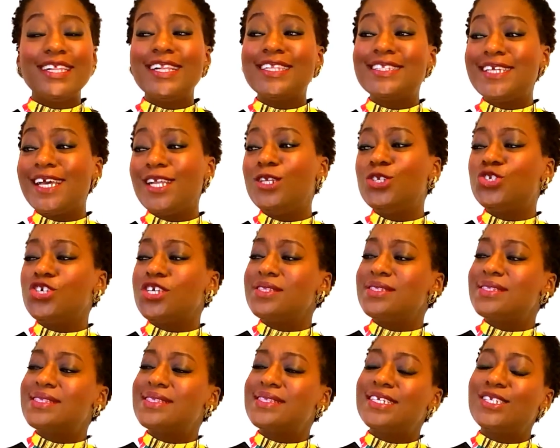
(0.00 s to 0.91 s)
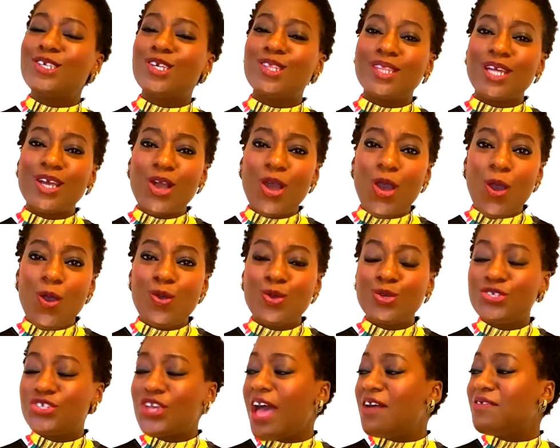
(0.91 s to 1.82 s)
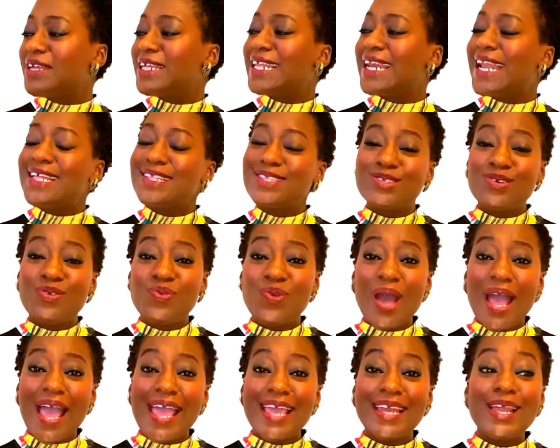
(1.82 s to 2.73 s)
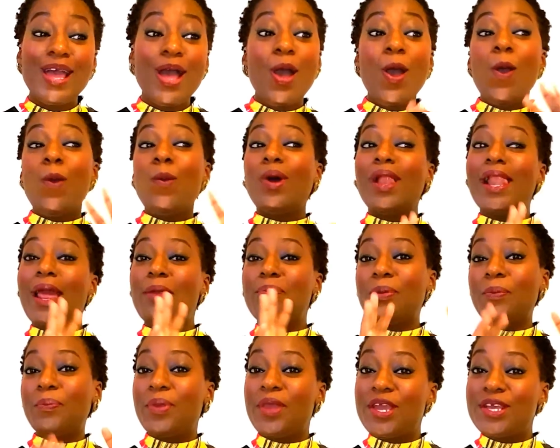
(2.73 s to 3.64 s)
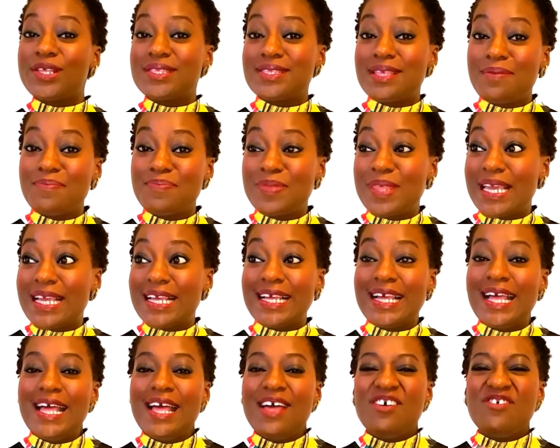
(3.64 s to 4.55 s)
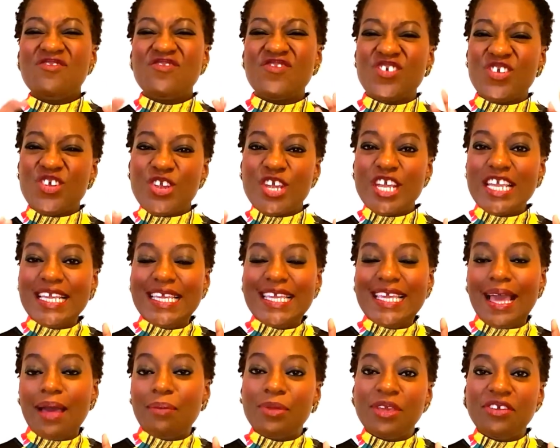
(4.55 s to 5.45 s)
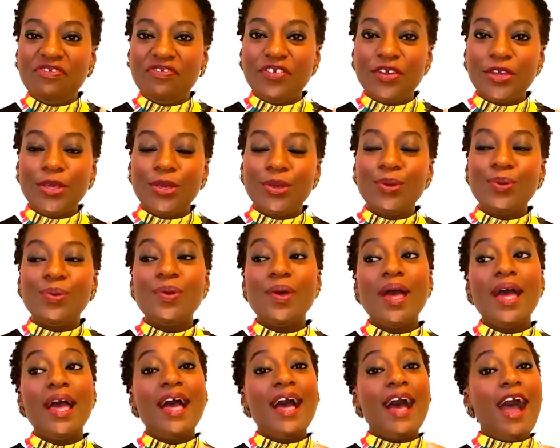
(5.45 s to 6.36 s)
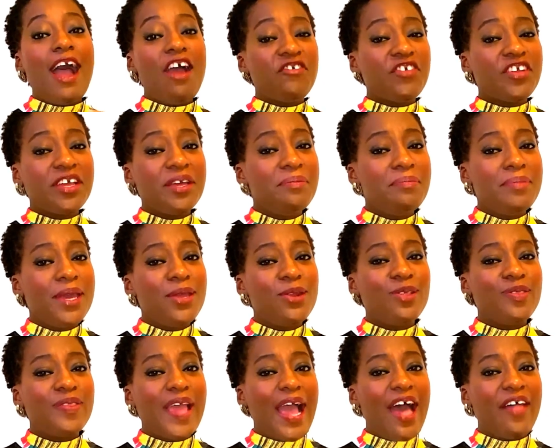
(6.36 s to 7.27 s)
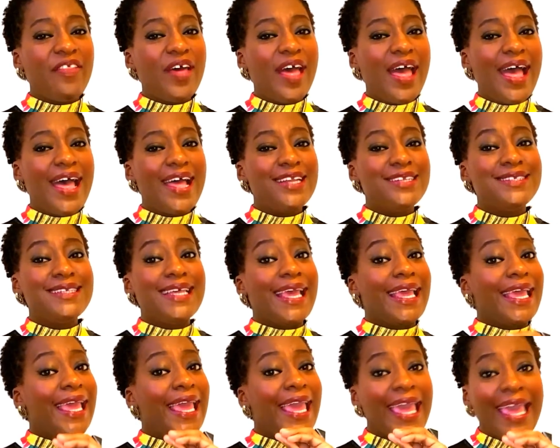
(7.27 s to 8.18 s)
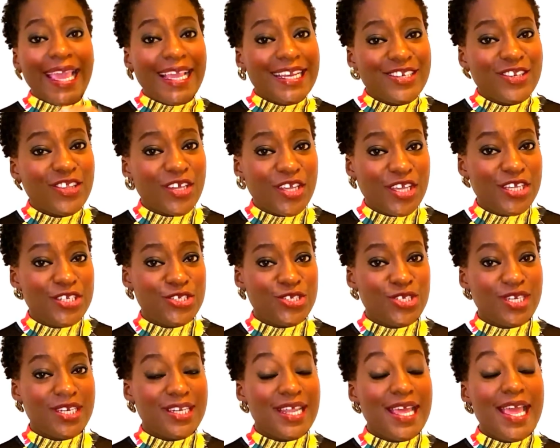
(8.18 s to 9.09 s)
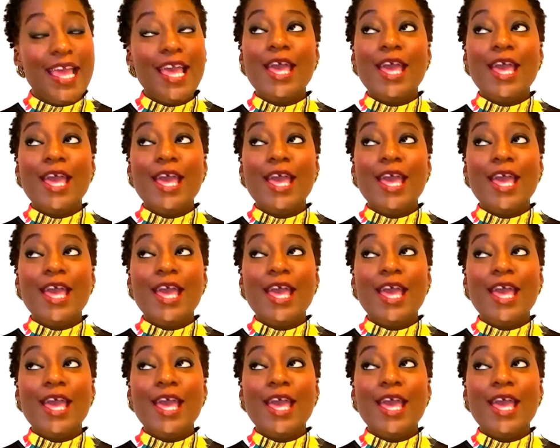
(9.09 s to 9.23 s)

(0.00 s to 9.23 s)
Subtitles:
They'll tell you, just sit on the couch, have a glass of wine while I prepare something very yummy for you. African men, on the other hand, hate the kitchen.